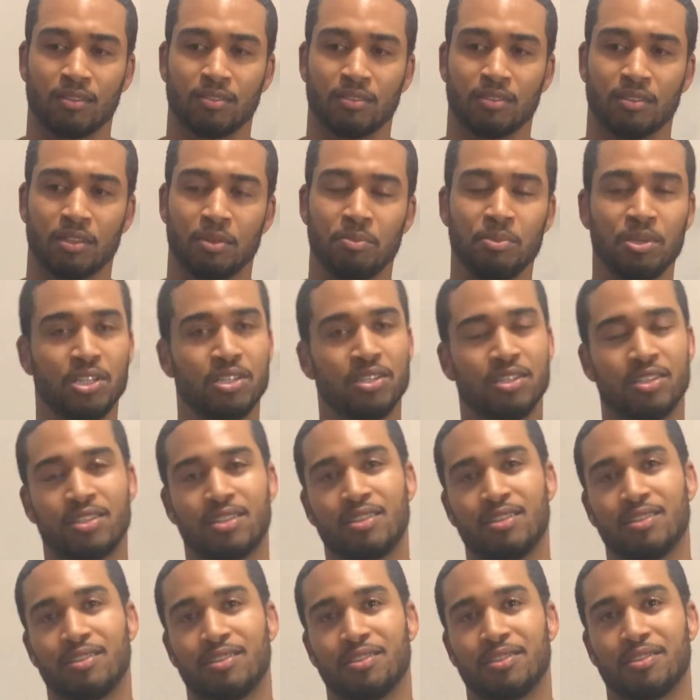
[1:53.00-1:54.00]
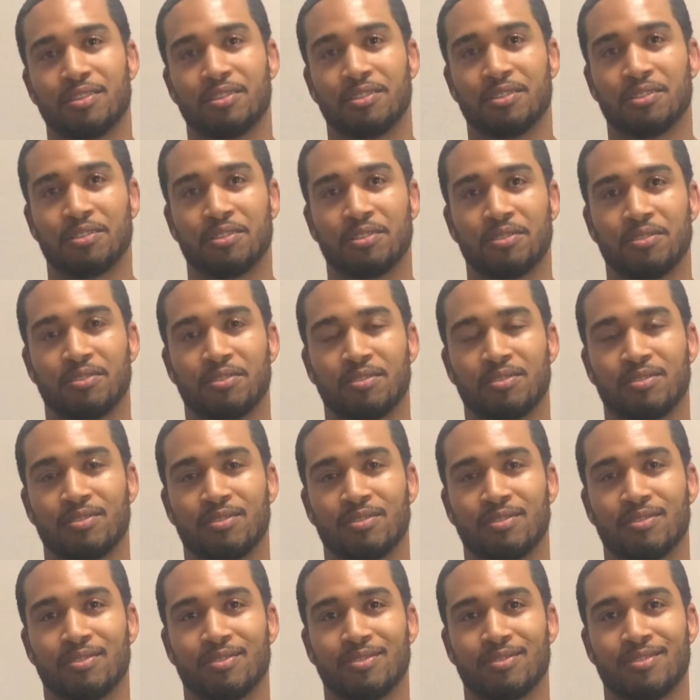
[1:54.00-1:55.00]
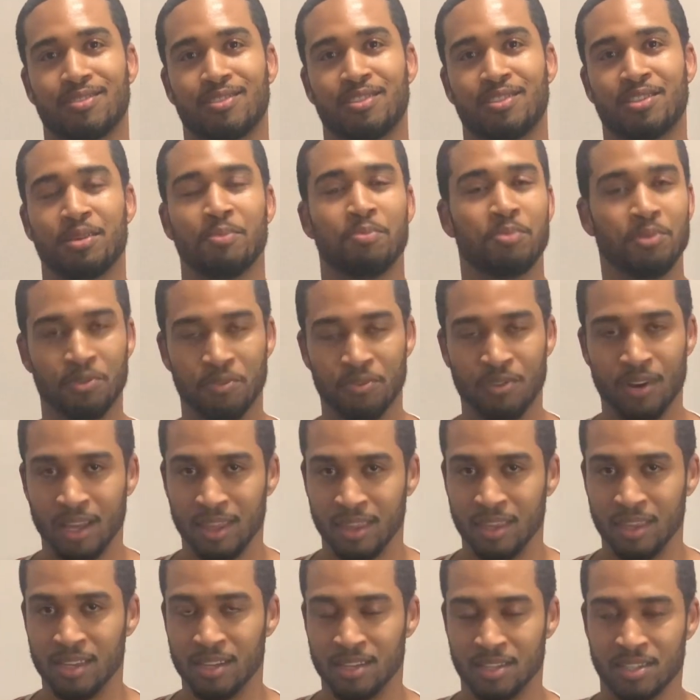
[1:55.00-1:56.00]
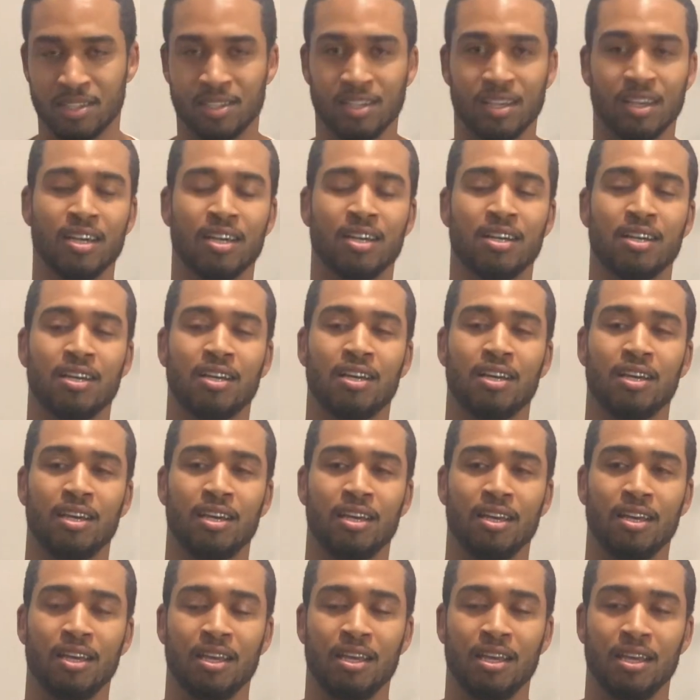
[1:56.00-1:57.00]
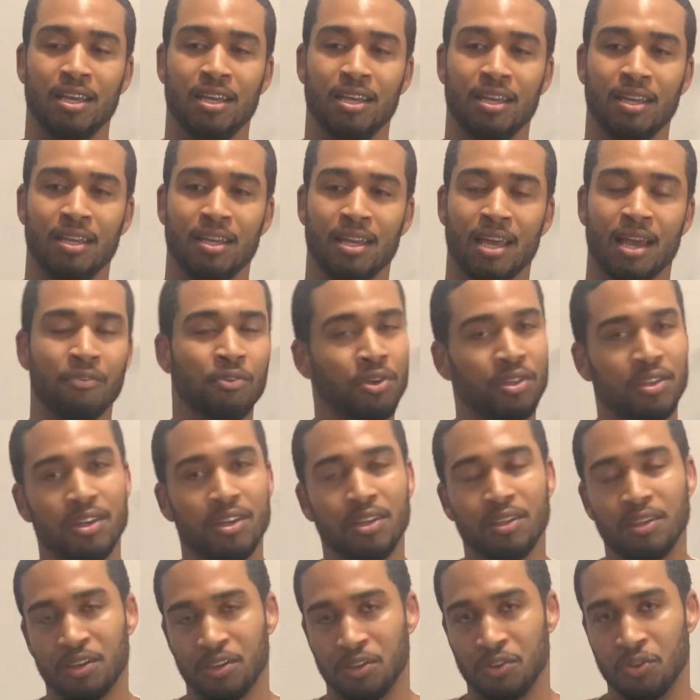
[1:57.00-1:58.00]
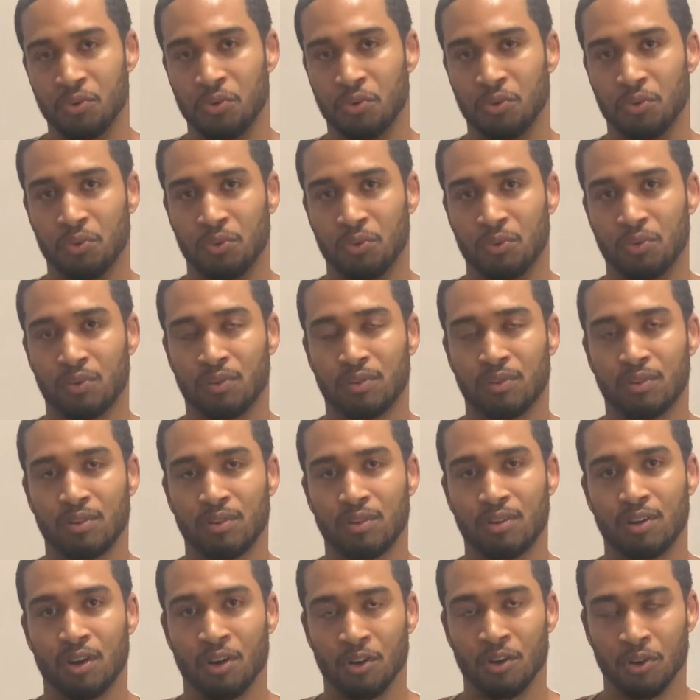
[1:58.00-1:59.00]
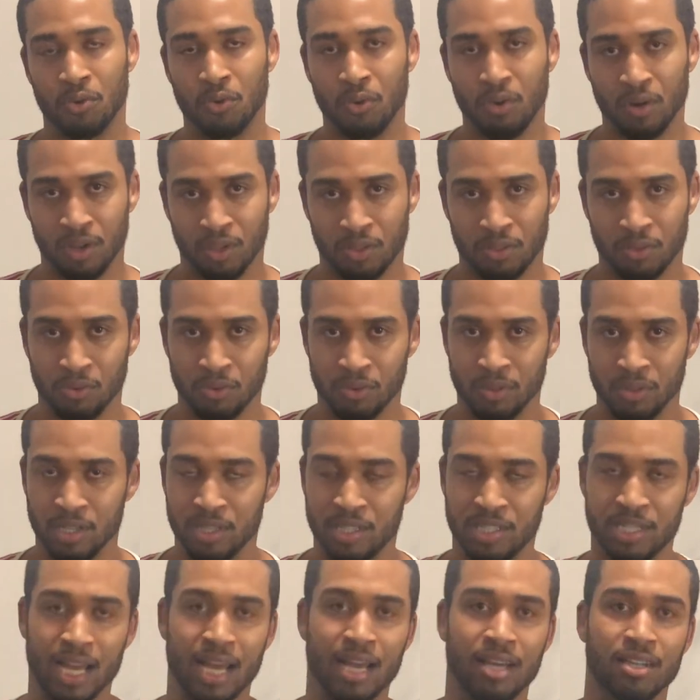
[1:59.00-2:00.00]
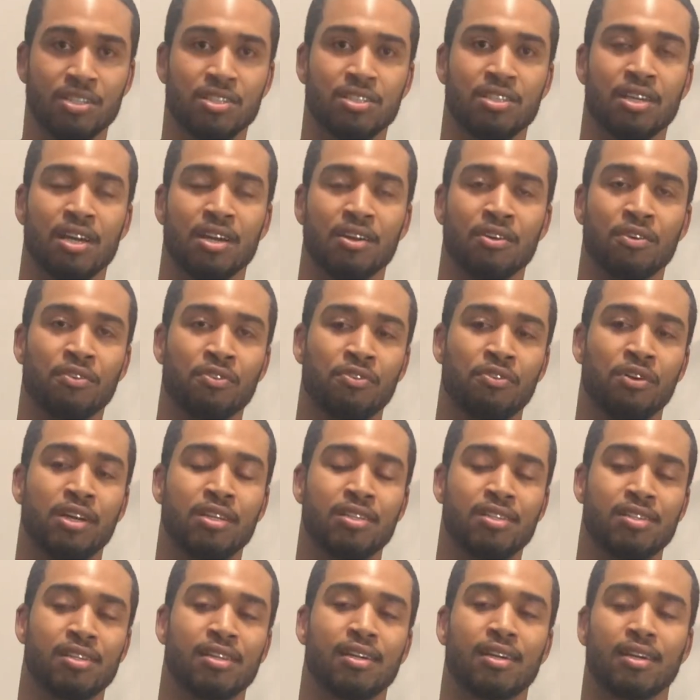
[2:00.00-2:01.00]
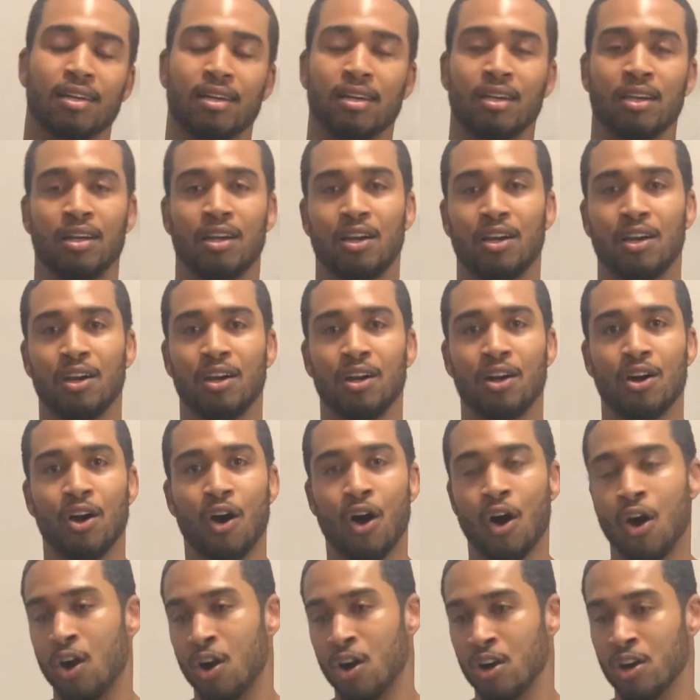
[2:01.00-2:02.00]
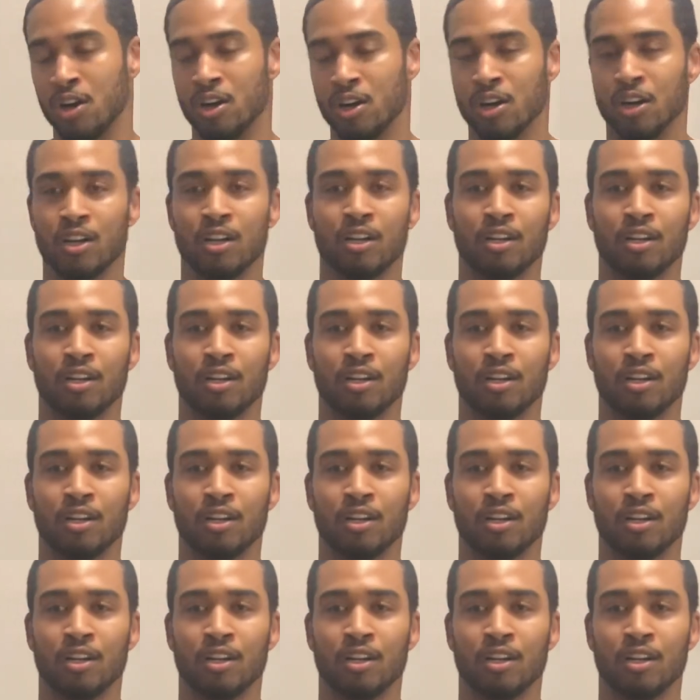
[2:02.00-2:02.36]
let me just simplify this. Everything that you are going through, the challenges that you're facing, are